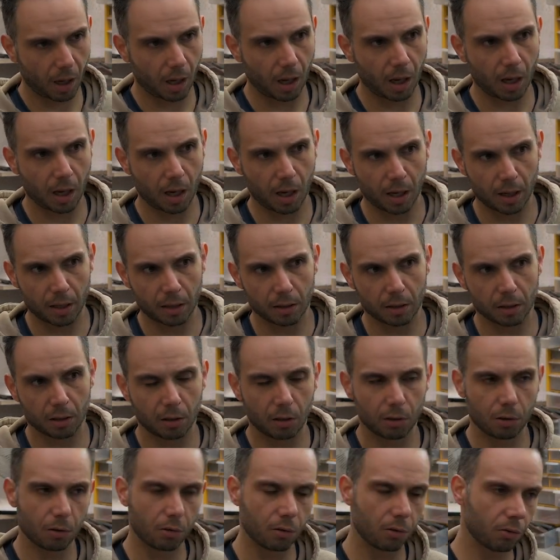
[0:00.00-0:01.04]
I
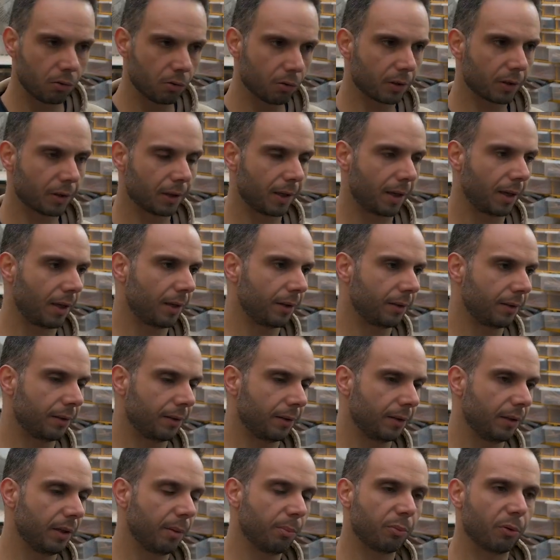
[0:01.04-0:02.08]
look at
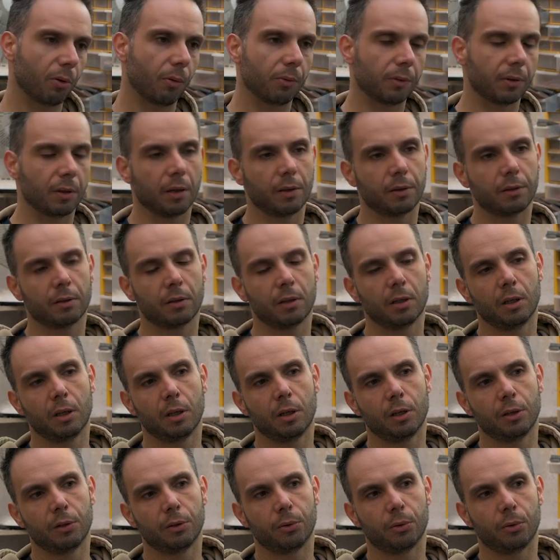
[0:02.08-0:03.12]
the process
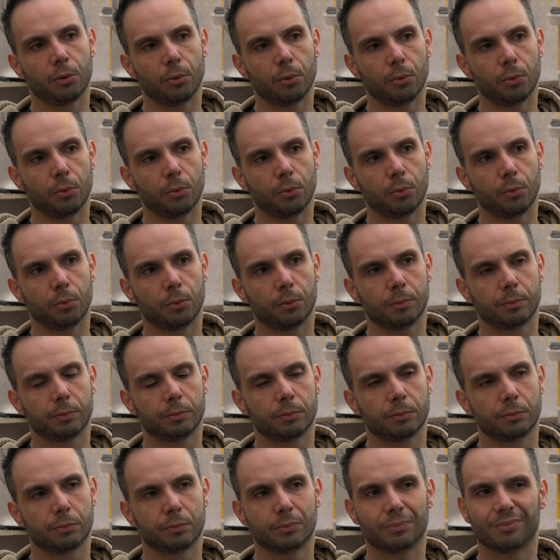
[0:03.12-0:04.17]
through
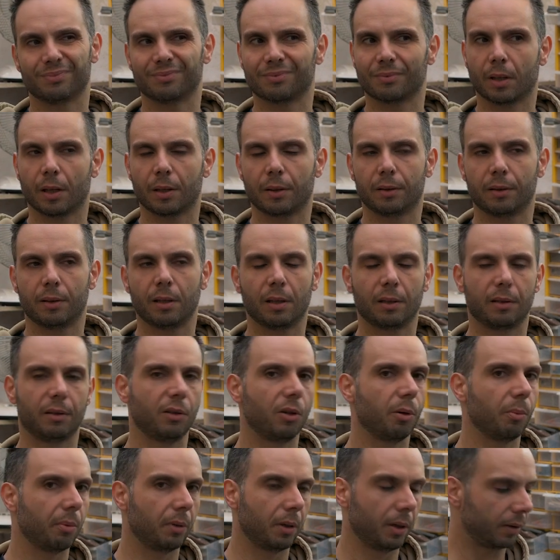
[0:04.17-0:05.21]

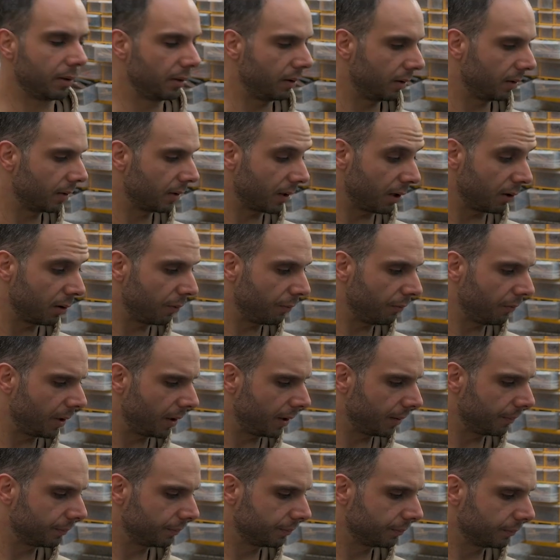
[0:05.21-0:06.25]
CNC operator kind of
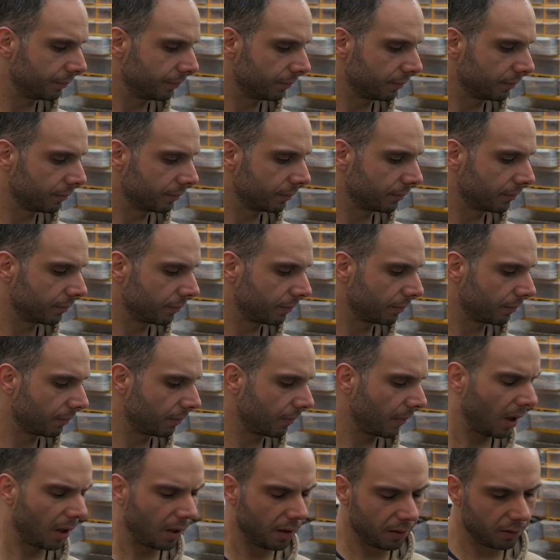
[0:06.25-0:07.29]
way.
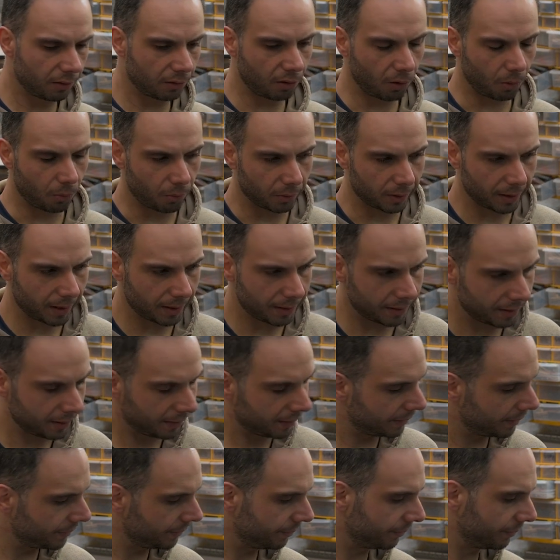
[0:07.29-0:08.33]
So what I
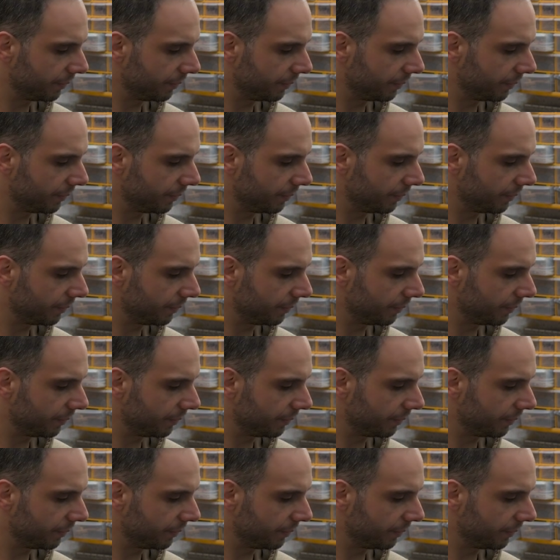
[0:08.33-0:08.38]
did,